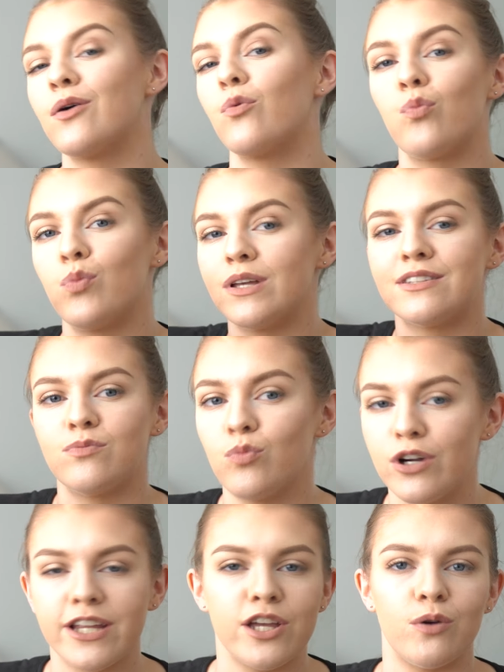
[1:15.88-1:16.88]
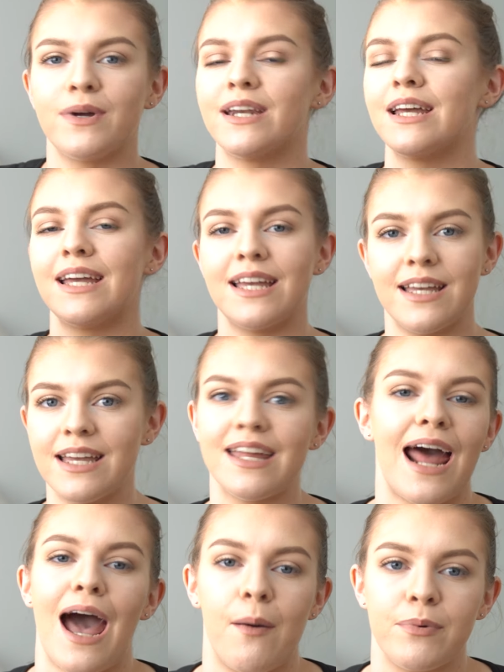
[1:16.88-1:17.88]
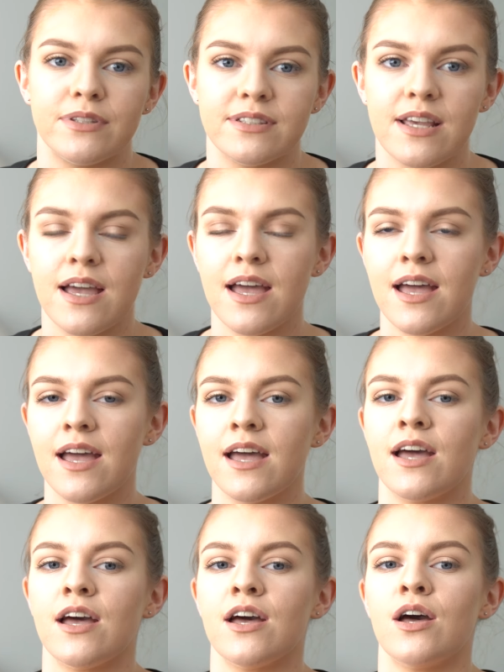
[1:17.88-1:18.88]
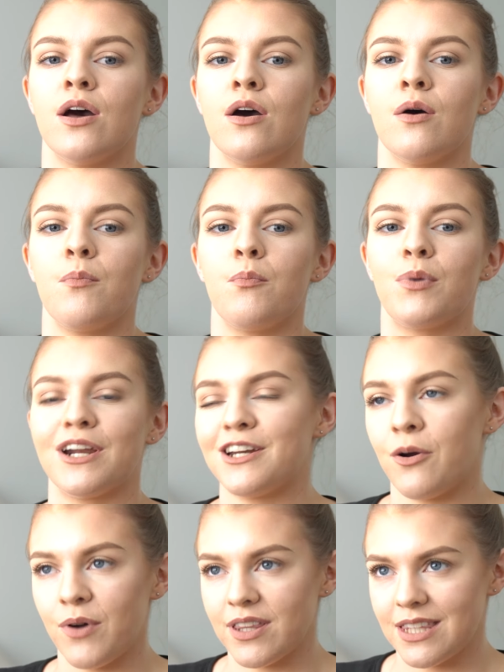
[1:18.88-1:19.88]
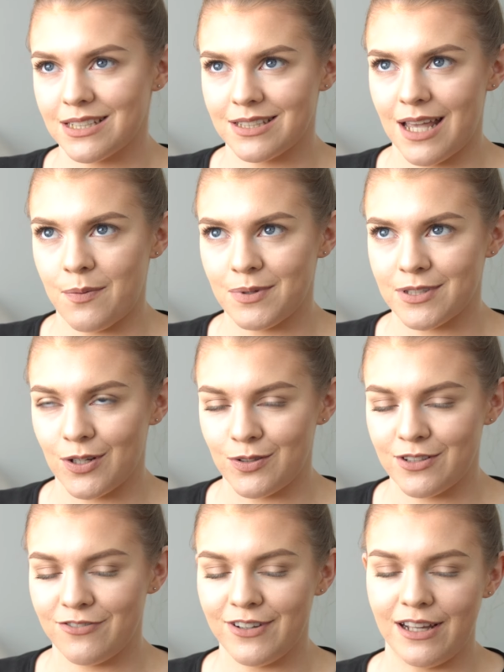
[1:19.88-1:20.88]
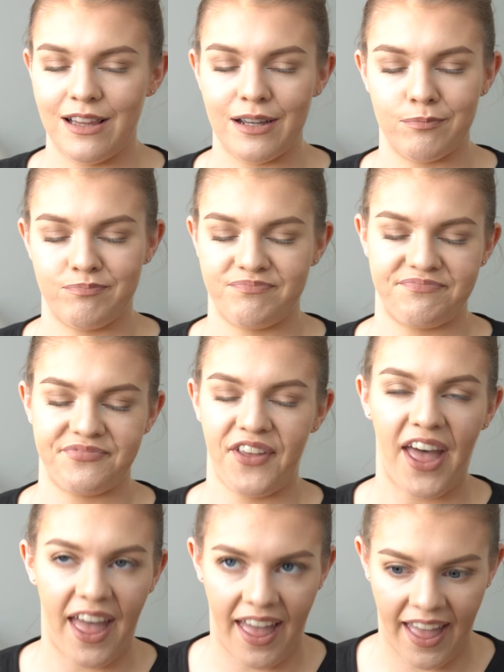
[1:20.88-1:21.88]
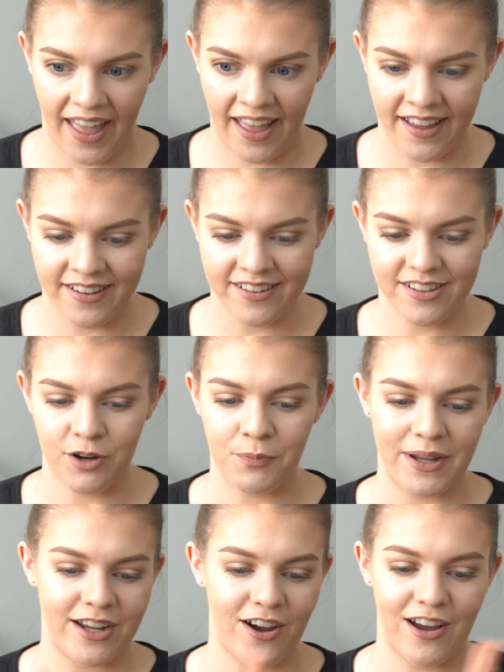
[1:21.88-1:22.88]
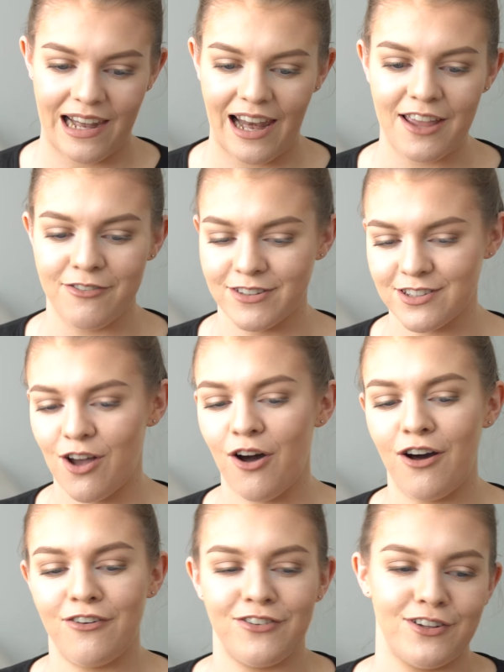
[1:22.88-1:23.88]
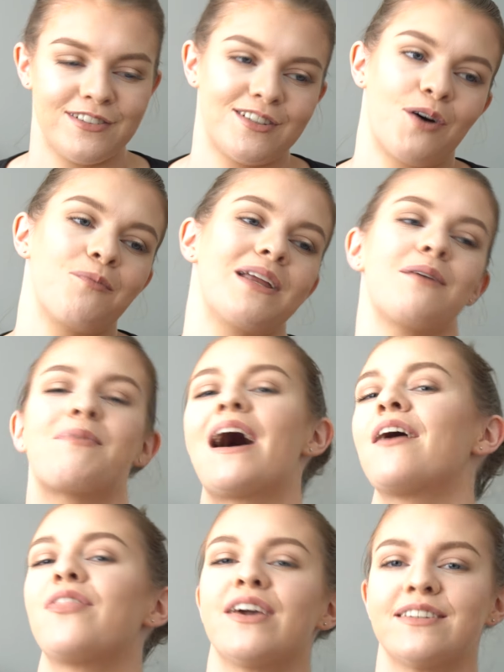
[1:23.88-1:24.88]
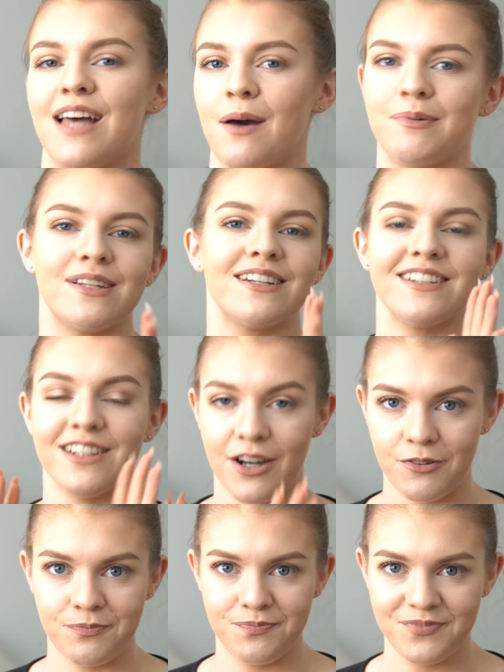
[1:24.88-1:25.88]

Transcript: We're human, it happens. But I don't want this episode to feel like, oh my god, life is awful, so many bad things happen. No.